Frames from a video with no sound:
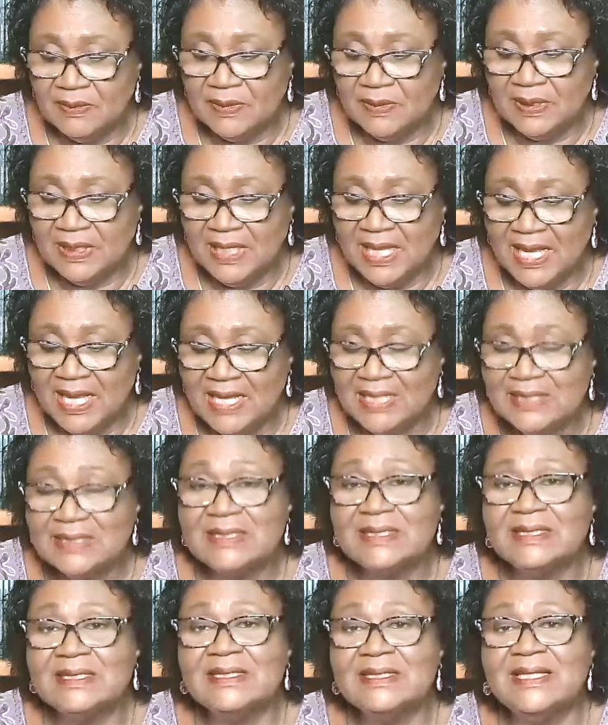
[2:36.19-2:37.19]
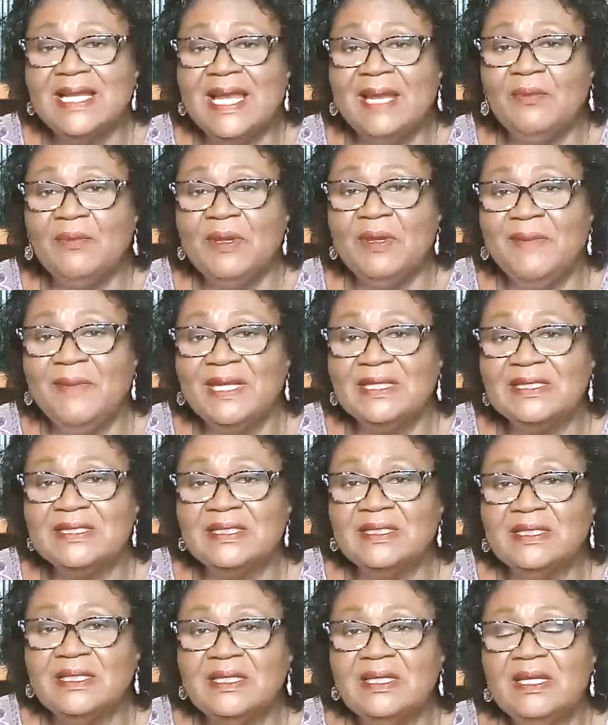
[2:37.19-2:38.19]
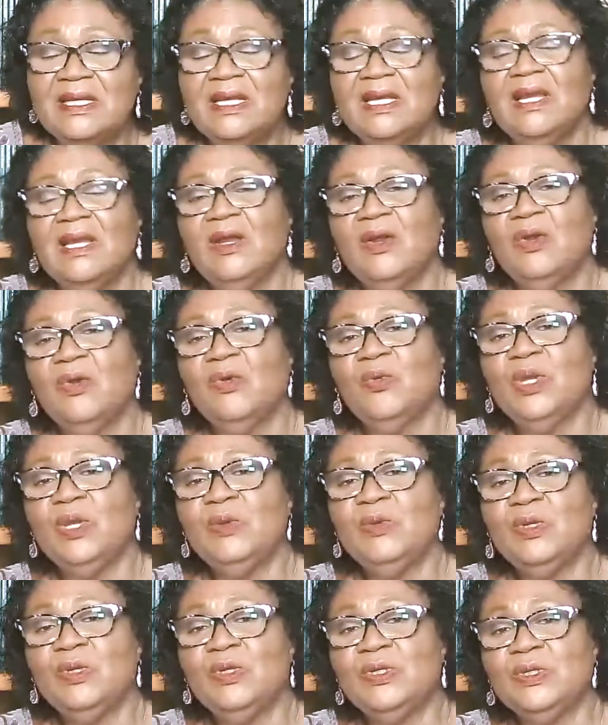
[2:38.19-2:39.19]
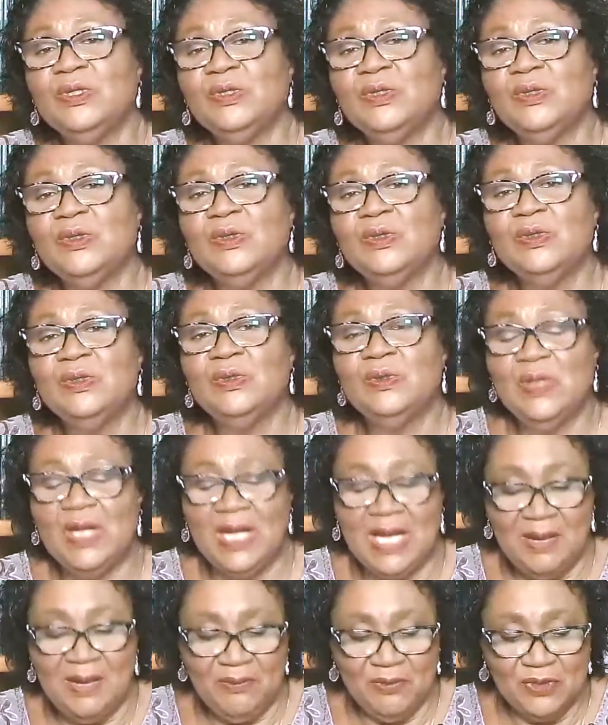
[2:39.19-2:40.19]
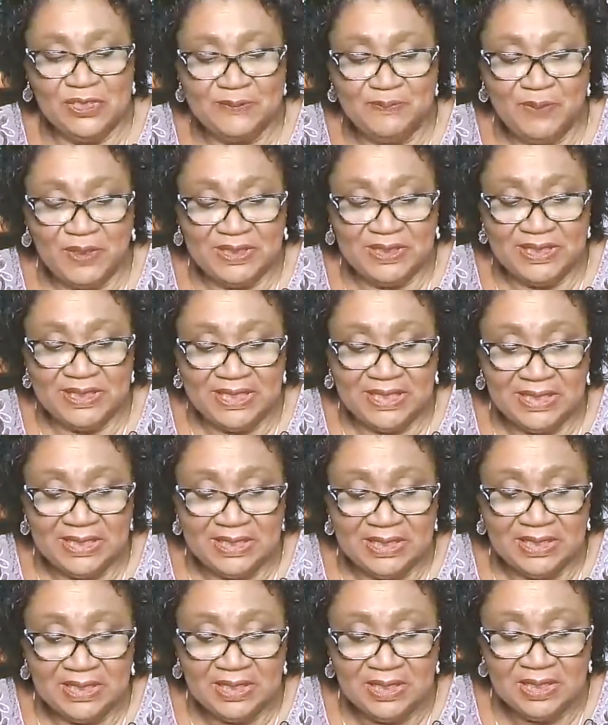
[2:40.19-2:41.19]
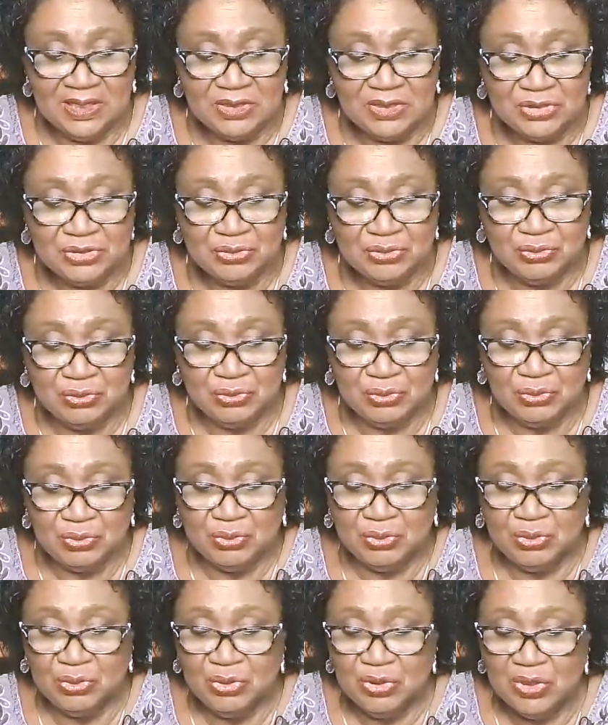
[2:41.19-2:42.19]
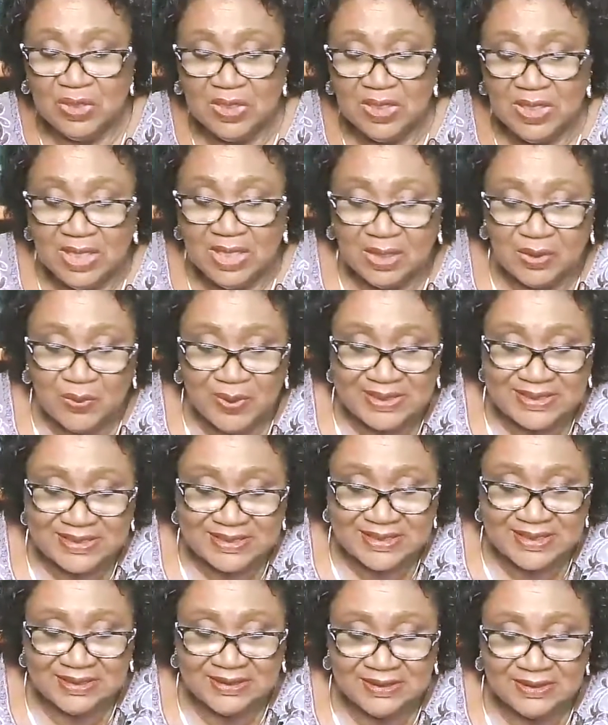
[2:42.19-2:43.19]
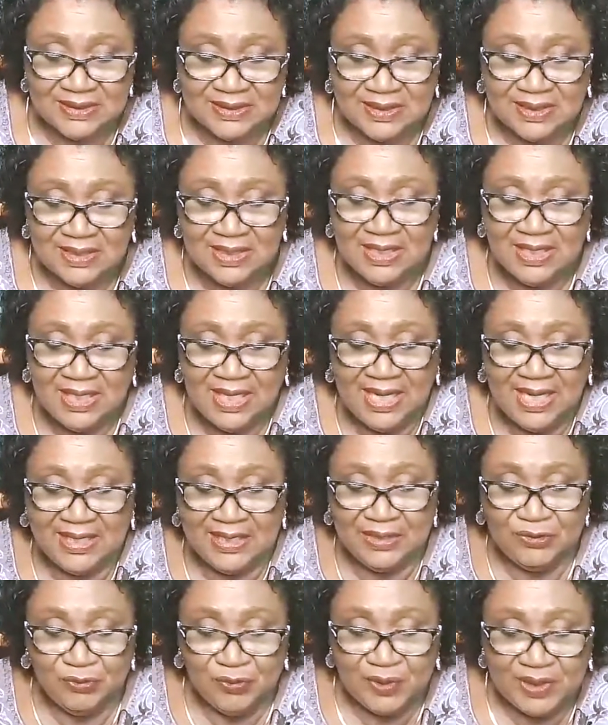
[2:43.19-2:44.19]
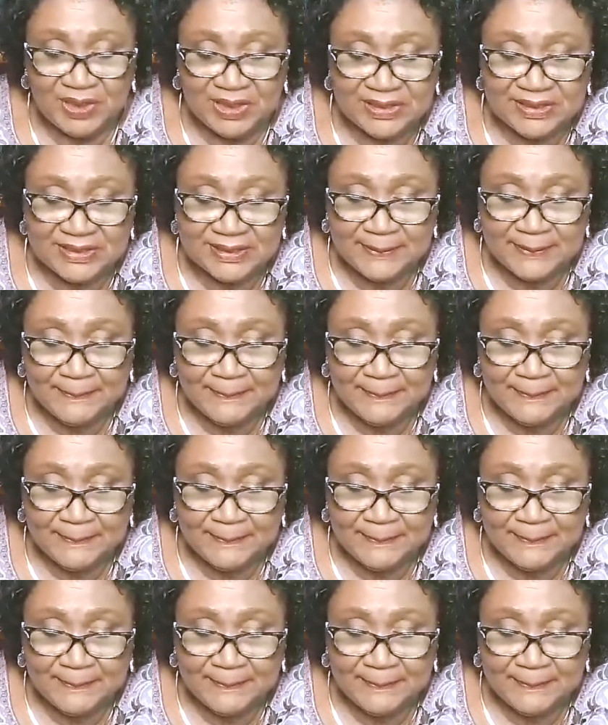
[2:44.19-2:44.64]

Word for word: Last time we met, we were um, responding to a question and it reads